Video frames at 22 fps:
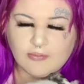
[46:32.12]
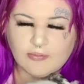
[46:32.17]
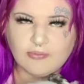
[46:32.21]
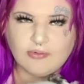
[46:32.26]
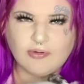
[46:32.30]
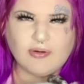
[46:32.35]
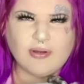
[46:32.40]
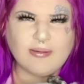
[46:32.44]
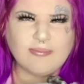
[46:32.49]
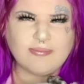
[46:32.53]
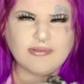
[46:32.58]

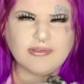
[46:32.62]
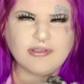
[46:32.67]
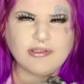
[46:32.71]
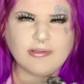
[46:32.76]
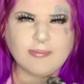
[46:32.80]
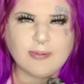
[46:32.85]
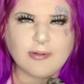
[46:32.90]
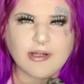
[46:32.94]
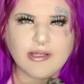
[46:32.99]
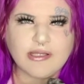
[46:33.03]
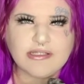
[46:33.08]
No, I'm still
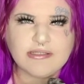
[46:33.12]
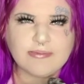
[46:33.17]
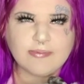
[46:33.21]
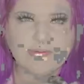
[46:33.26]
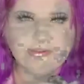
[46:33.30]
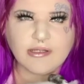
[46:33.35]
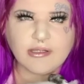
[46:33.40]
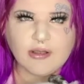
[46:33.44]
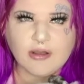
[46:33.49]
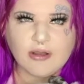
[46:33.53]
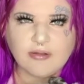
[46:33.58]
depressed,
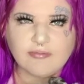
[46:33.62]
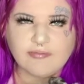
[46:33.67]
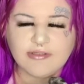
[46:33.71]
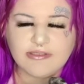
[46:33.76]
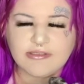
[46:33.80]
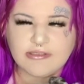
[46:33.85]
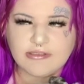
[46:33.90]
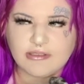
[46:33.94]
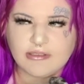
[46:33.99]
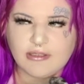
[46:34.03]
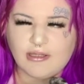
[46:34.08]
but
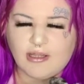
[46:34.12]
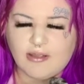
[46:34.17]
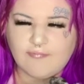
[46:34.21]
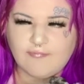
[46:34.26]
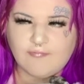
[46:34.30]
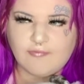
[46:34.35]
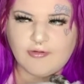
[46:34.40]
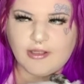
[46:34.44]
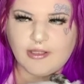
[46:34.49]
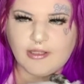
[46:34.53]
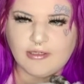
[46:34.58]
obviously I'm
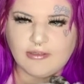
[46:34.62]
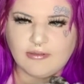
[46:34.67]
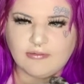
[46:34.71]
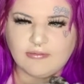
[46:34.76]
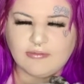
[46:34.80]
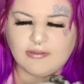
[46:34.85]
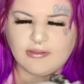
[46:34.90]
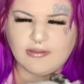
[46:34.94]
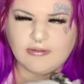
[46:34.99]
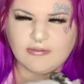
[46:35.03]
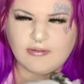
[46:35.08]
fine.
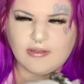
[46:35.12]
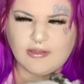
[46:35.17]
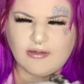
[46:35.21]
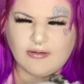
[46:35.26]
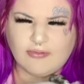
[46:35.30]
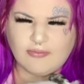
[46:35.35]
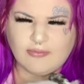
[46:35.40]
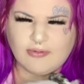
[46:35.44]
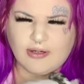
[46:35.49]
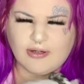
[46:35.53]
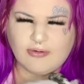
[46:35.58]
I don't
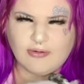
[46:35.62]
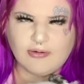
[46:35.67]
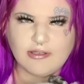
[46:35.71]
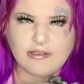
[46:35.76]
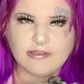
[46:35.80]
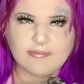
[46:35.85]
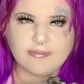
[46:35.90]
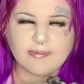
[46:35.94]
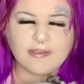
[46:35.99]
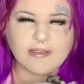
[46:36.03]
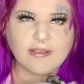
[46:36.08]
know how
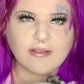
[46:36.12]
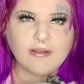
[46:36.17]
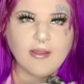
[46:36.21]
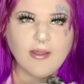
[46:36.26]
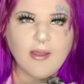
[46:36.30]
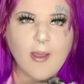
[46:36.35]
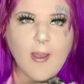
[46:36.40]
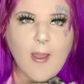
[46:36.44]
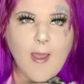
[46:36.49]
to explain it.